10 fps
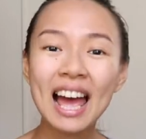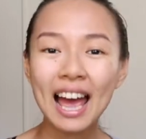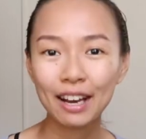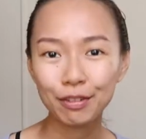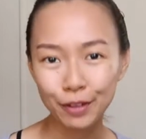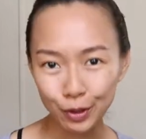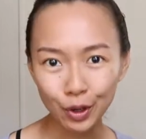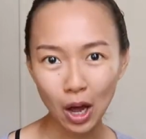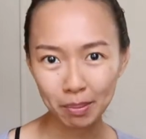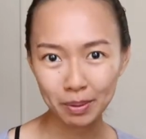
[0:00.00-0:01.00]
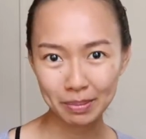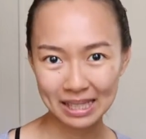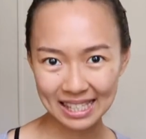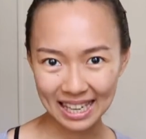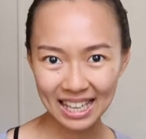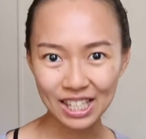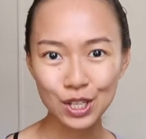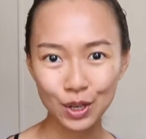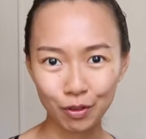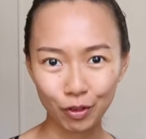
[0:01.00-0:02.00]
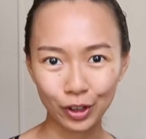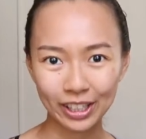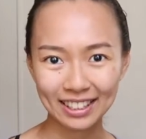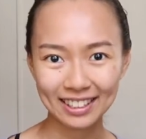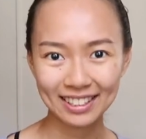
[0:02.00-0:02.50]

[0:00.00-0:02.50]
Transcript: and a few common mistakes to avoid.